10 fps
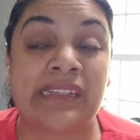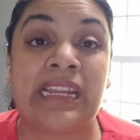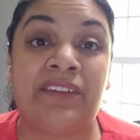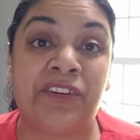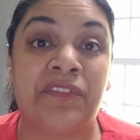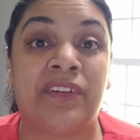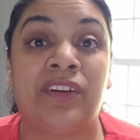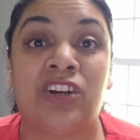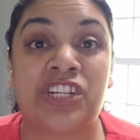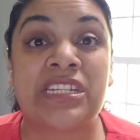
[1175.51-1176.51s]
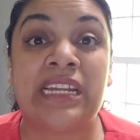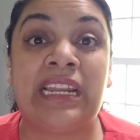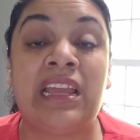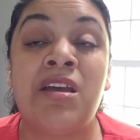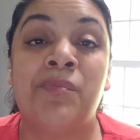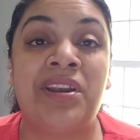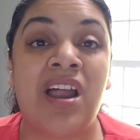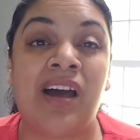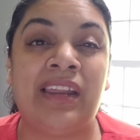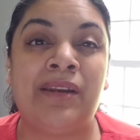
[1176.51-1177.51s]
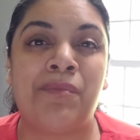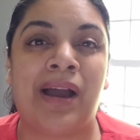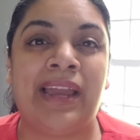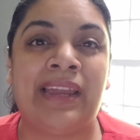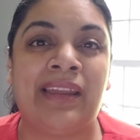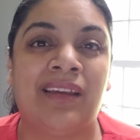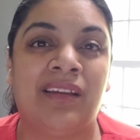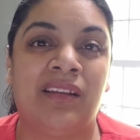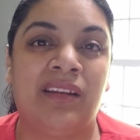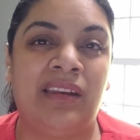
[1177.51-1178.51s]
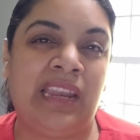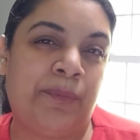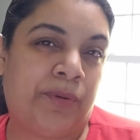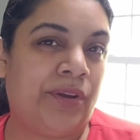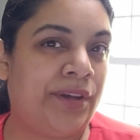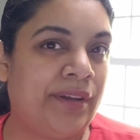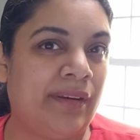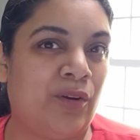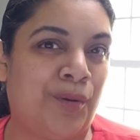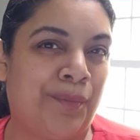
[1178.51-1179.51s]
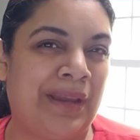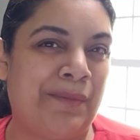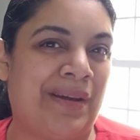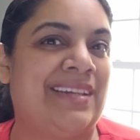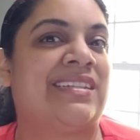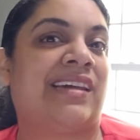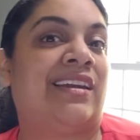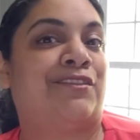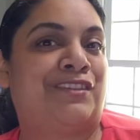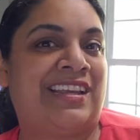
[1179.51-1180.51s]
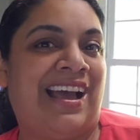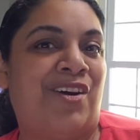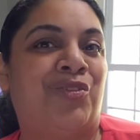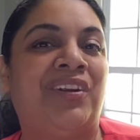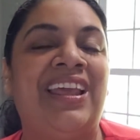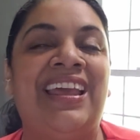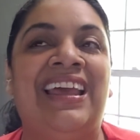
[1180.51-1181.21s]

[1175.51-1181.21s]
So I live in a very large city, but not in my neighborhood or in my side of town.